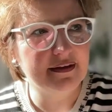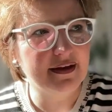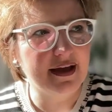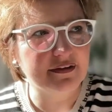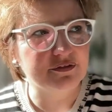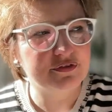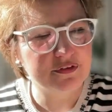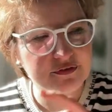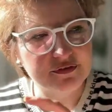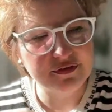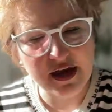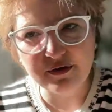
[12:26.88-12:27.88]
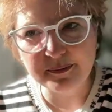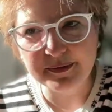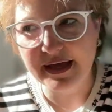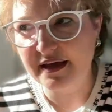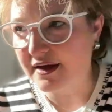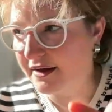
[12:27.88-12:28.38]
as a
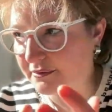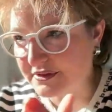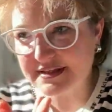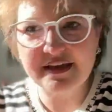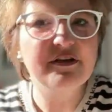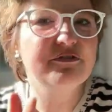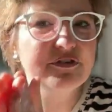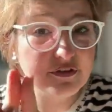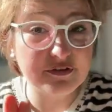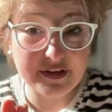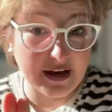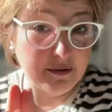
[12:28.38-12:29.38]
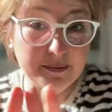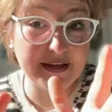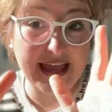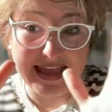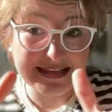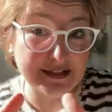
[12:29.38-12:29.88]
physiotherapy. I would say physiotherapy
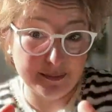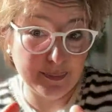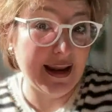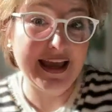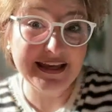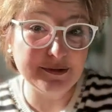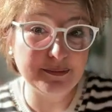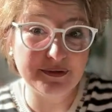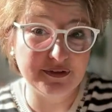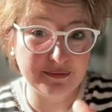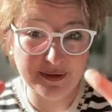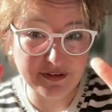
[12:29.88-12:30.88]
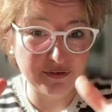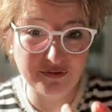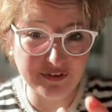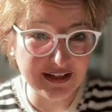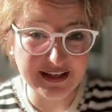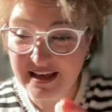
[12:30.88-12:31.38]
has its place, because when you
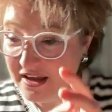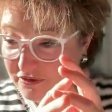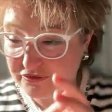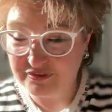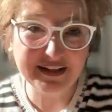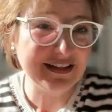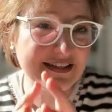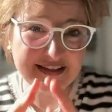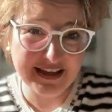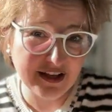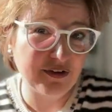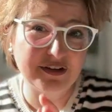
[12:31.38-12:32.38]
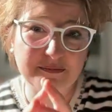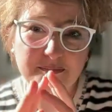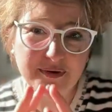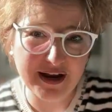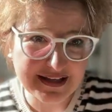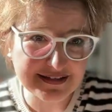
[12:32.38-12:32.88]
really feel sick or
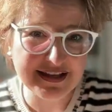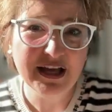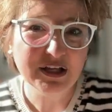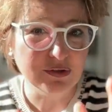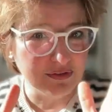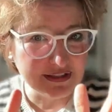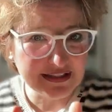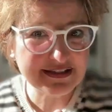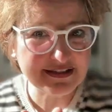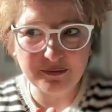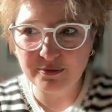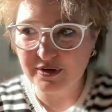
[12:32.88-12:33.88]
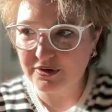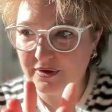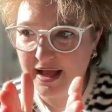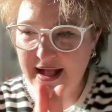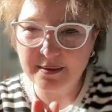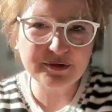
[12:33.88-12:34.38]
depressed, you need someone who
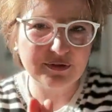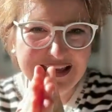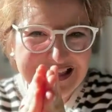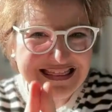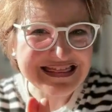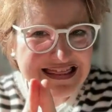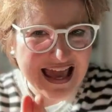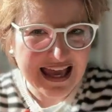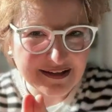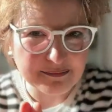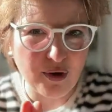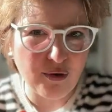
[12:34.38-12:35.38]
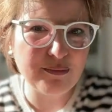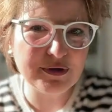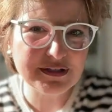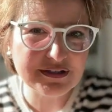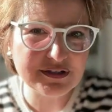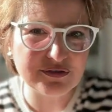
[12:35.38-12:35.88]
helps you in that
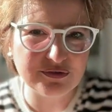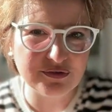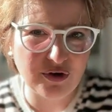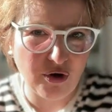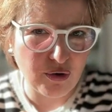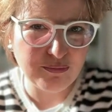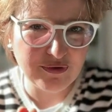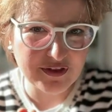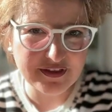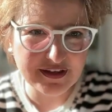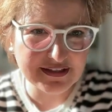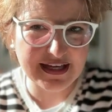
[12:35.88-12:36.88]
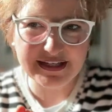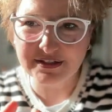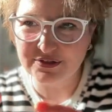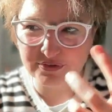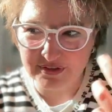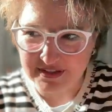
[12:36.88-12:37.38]
moment to cope with it and
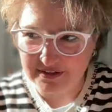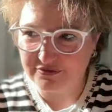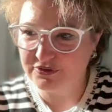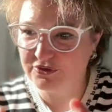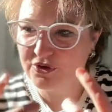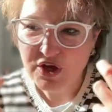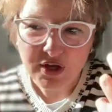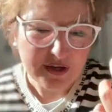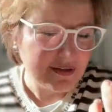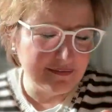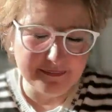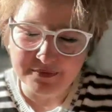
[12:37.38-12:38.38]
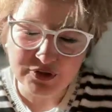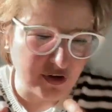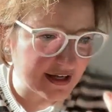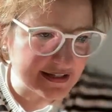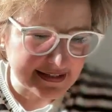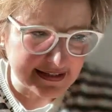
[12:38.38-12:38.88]
to give you new
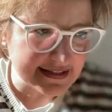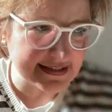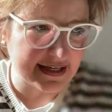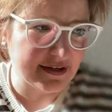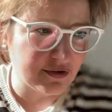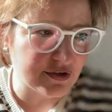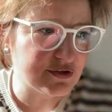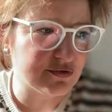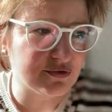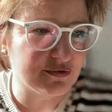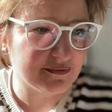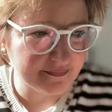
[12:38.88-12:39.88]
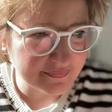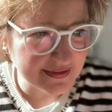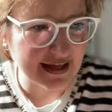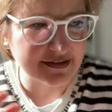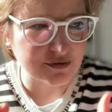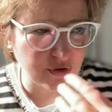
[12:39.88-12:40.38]
ideas, and also
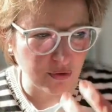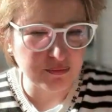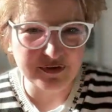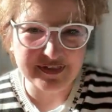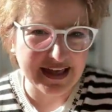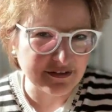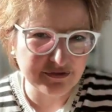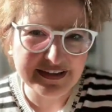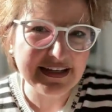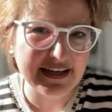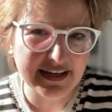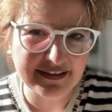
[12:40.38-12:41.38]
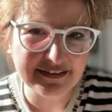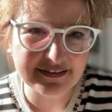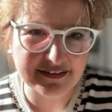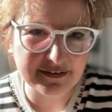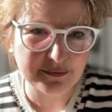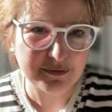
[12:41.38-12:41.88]
as a cope with that feelings,
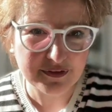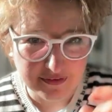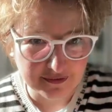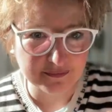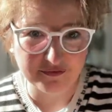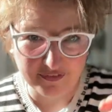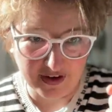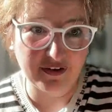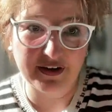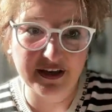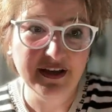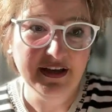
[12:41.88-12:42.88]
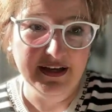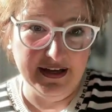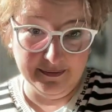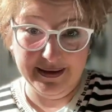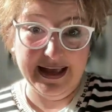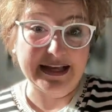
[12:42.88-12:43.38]
with a very
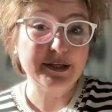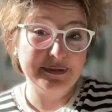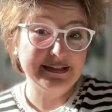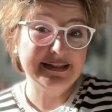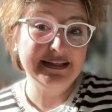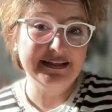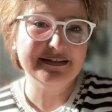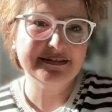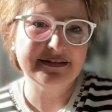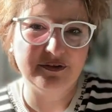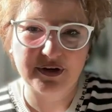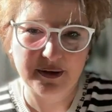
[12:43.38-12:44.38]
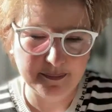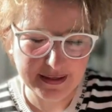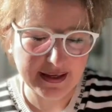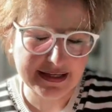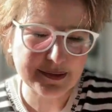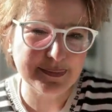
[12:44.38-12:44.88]
expertise or a
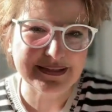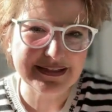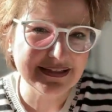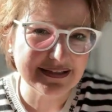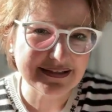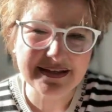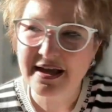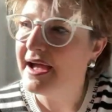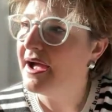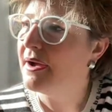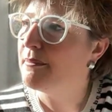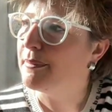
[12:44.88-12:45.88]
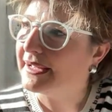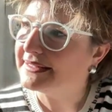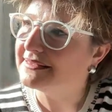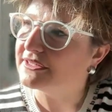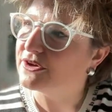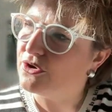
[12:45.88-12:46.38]
big expertise.
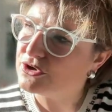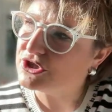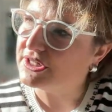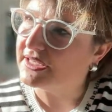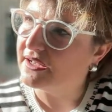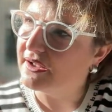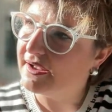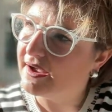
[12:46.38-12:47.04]
But the coaching